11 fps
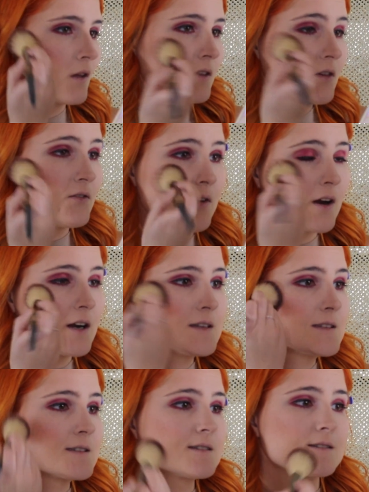It's a very
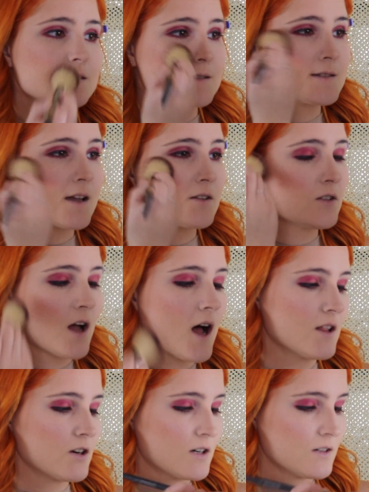subtle
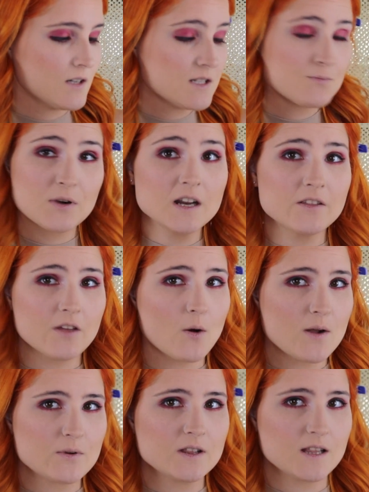color. It's pretty though. I
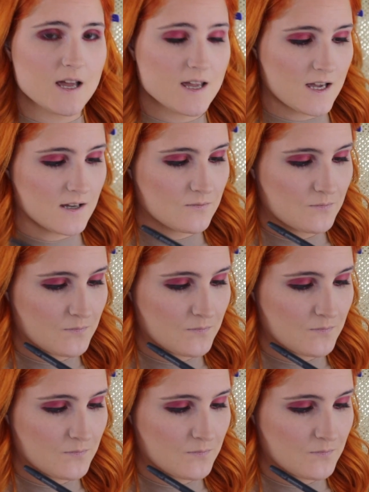really like it.